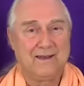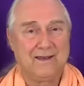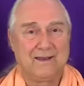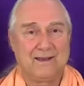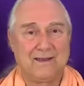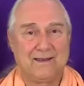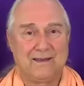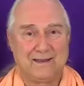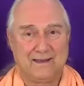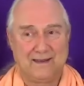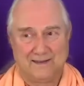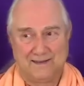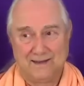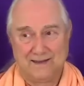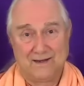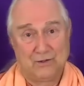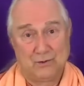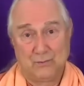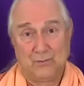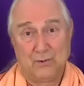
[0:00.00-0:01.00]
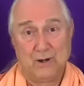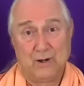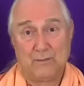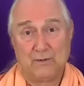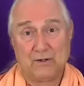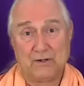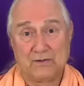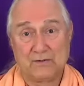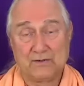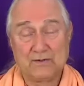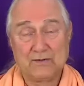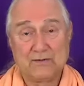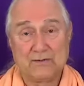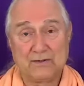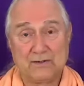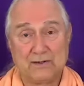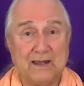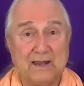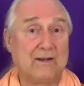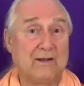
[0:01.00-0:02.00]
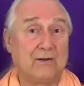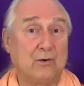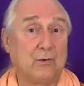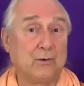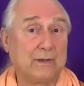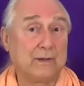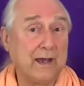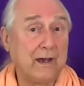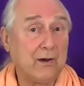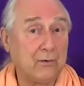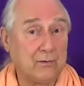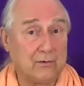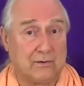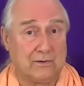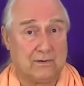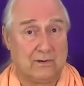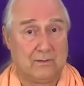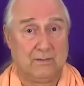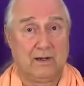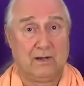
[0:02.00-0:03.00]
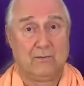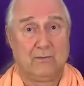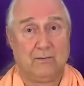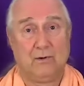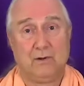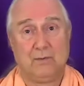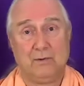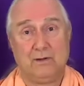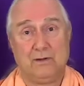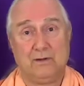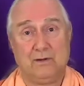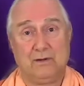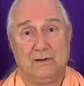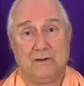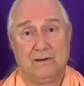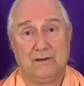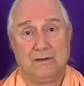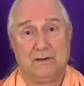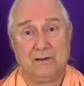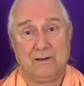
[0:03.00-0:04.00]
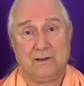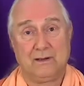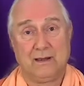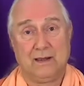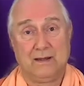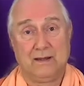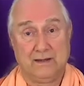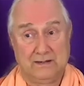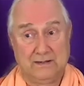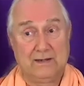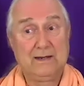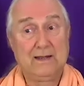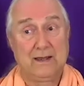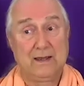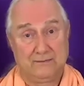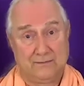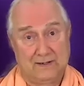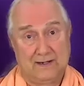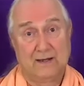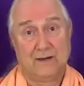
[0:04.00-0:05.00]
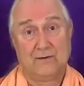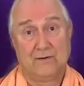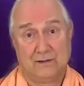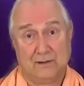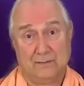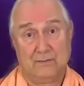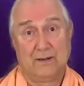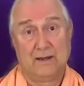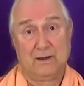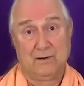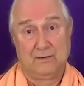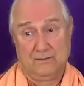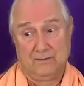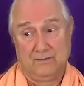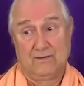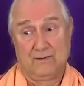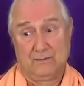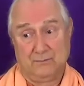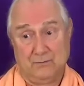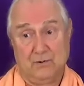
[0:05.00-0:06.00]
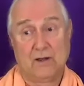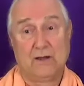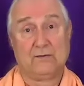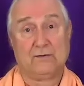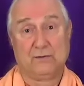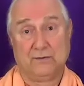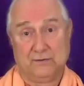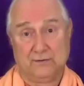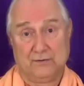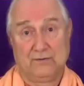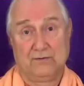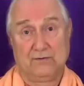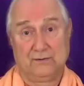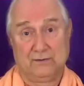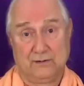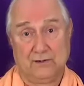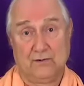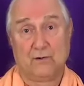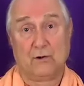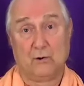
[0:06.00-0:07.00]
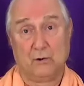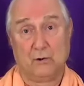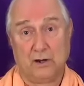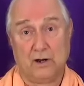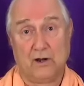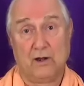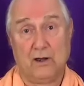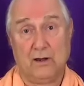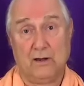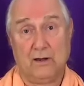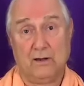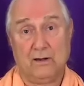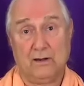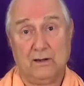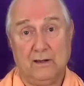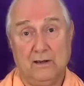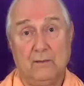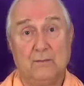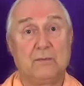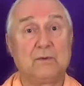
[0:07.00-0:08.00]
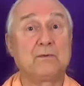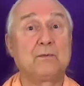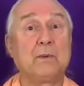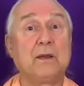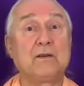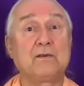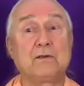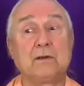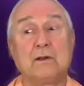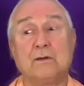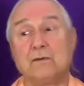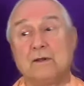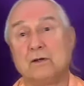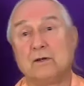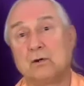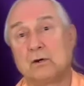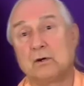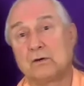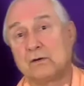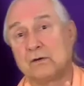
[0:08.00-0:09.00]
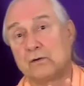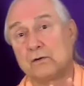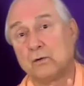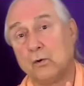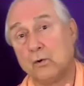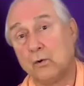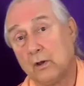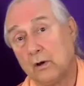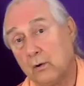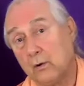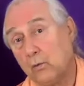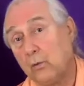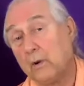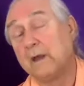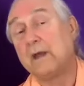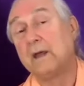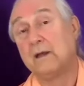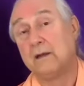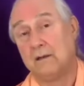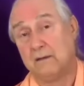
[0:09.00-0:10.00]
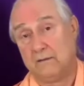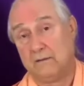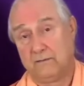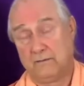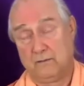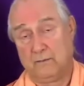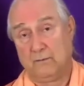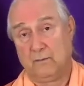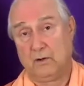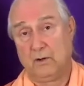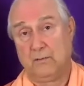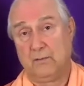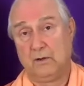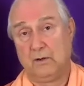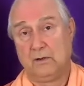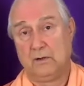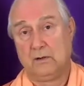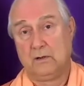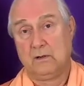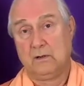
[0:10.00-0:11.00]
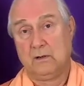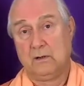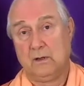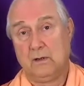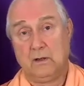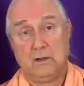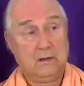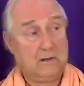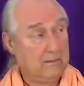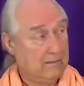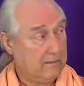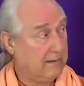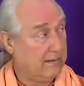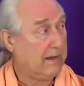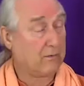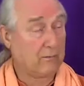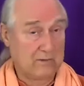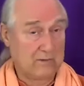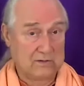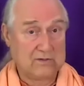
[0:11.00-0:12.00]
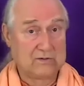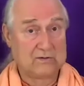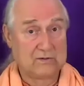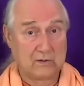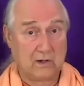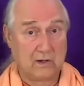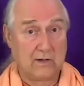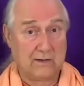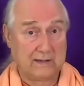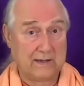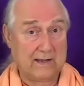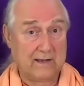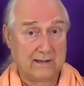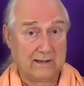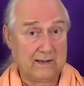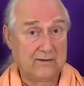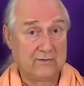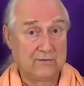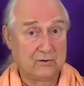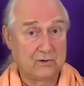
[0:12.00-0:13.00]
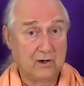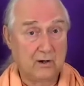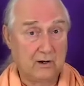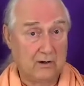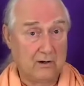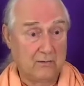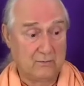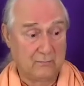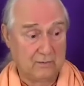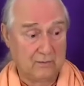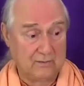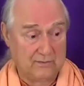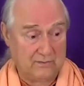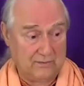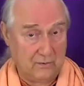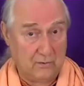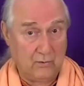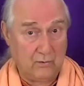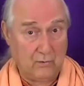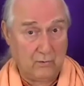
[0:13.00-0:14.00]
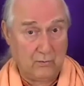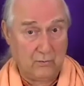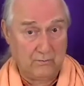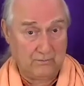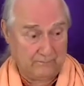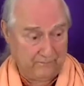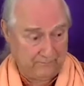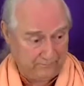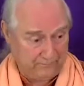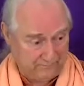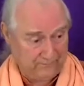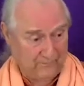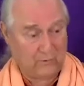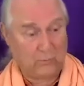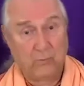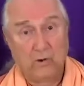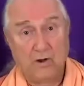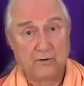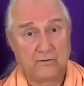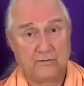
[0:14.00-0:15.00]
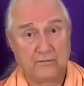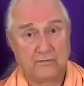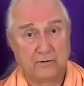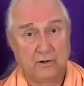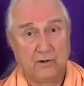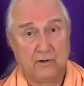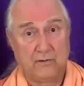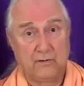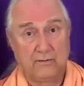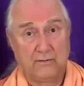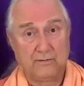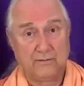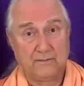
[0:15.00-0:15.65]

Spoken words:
They knew Brahman existed. They had no doubt about Brahman. And they did have doubt about the processes that are going on, especially if they took the soul away from Brahman, like we just saw in that last chart with the whole waterfall